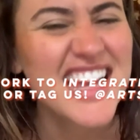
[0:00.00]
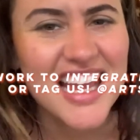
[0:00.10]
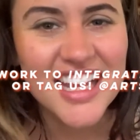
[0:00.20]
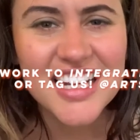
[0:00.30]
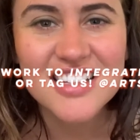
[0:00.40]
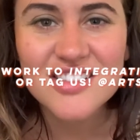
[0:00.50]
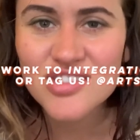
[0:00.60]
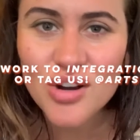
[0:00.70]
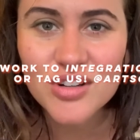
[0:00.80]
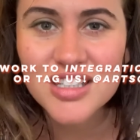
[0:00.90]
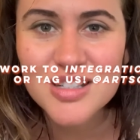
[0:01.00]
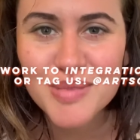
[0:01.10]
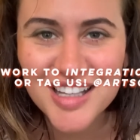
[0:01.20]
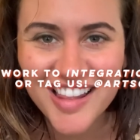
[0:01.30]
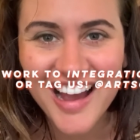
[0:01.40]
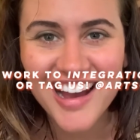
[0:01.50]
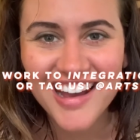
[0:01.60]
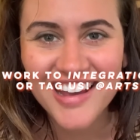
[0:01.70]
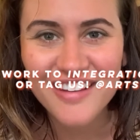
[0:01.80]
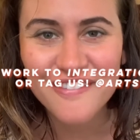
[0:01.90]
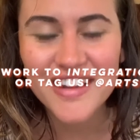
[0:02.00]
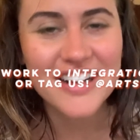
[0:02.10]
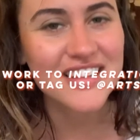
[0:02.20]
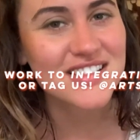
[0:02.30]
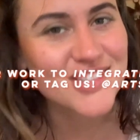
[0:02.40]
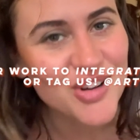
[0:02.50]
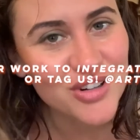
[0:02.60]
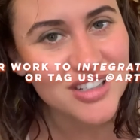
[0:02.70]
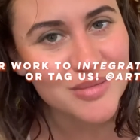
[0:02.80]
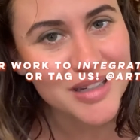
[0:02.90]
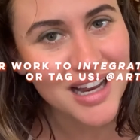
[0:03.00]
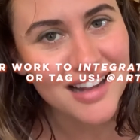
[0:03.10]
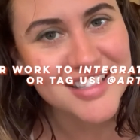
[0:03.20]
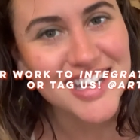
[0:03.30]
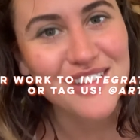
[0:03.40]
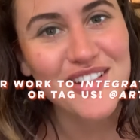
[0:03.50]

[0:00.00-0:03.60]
It is so good to be alive, and it is so good to be dancing.